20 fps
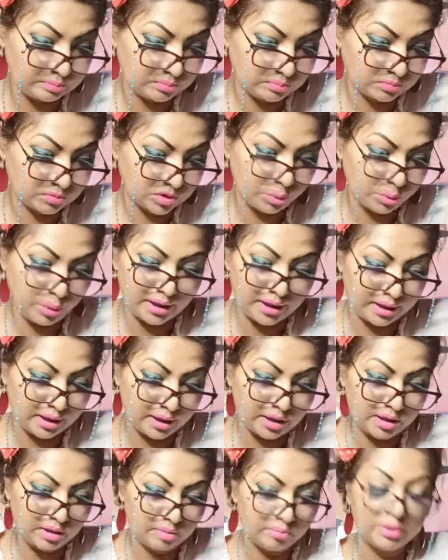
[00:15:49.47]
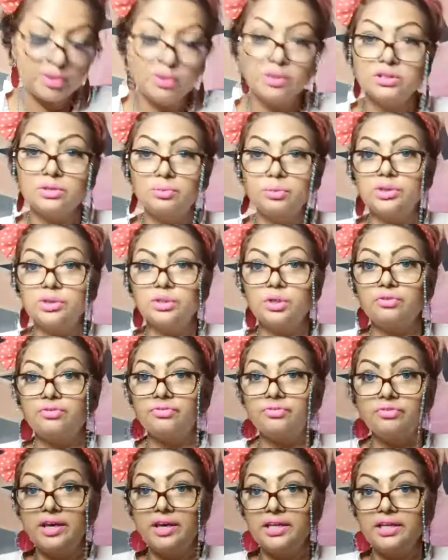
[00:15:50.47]
Why? Because it was not
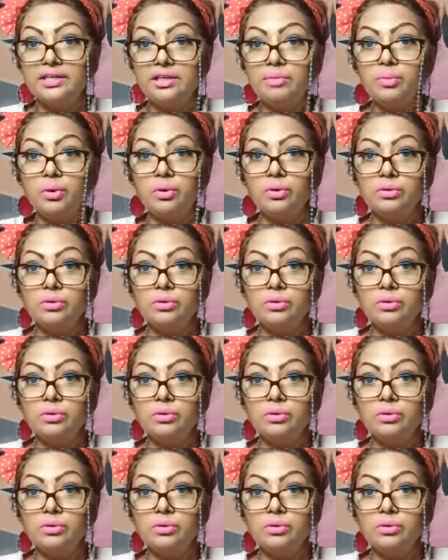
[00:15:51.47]
fun anymore?